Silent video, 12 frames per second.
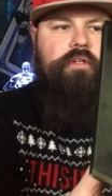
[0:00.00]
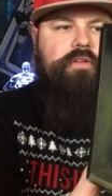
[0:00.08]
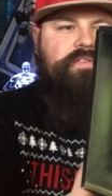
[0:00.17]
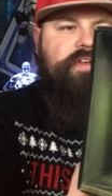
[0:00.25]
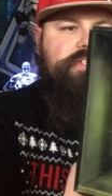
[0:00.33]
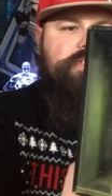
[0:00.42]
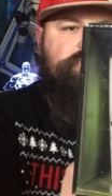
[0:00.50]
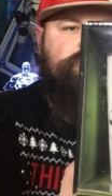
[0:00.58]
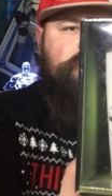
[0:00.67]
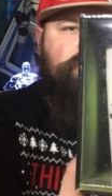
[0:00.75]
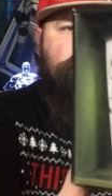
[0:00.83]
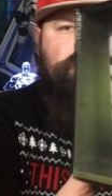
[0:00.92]
Faces a
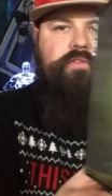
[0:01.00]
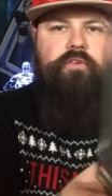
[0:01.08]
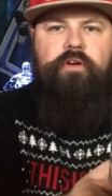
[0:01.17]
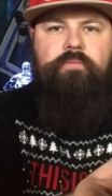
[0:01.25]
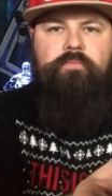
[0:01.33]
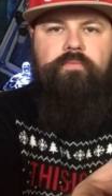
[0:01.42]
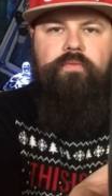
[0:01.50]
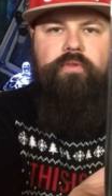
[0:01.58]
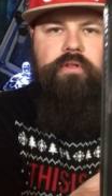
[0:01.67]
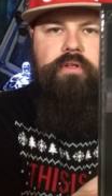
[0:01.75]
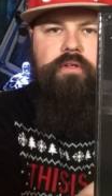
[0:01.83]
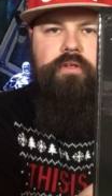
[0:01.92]
jackal over it.
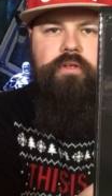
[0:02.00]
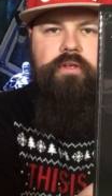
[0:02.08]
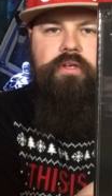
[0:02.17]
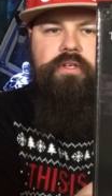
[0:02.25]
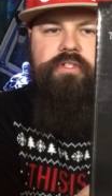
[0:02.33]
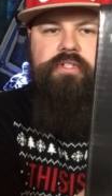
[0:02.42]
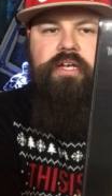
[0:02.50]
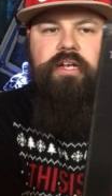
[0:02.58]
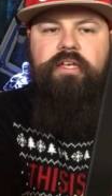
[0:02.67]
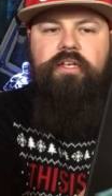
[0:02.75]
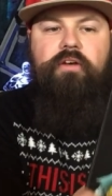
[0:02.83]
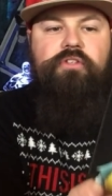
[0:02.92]
There's
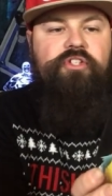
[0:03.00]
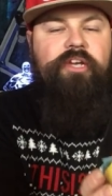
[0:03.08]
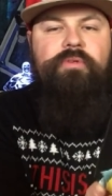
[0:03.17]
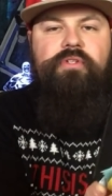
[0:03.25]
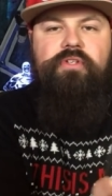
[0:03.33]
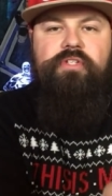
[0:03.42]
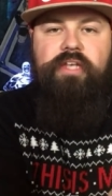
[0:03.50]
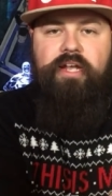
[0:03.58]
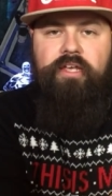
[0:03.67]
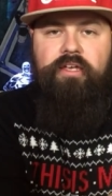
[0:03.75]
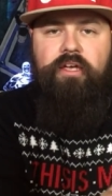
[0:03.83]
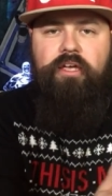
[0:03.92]
Sally. Oh, it's a shame it's not
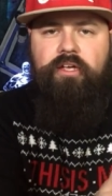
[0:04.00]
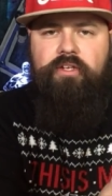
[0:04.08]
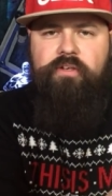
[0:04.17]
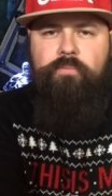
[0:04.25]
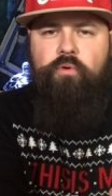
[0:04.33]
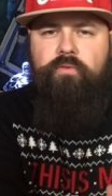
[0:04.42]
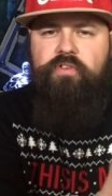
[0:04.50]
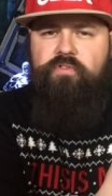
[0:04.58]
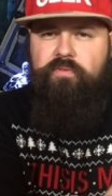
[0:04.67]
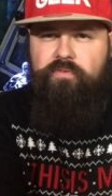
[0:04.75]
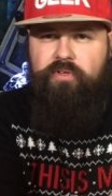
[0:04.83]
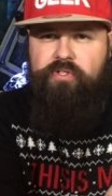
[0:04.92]
Sally, because I bought this
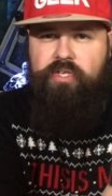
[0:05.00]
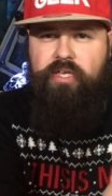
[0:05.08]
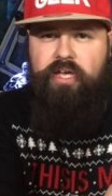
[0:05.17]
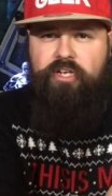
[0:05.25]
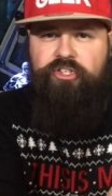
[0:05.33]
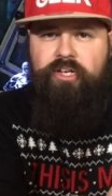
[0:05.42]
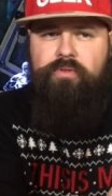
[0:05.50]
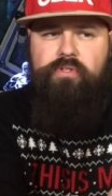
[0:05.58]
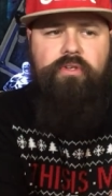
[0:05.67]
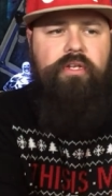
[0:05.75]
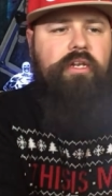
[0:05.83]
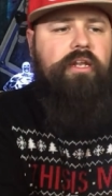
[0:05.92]
for my fiance and she
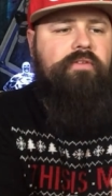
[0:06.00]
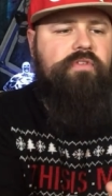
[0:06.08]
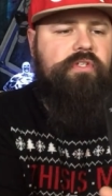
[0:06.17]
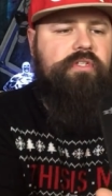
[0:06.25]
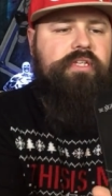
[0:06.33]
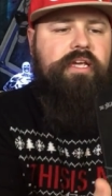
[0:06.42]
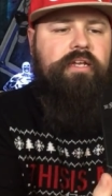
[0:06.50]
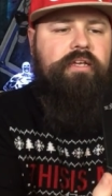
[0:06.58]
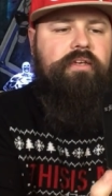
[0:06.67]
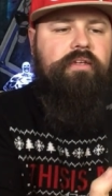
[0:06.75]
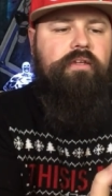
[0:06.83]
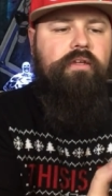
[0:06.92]
absolutely loves Sally.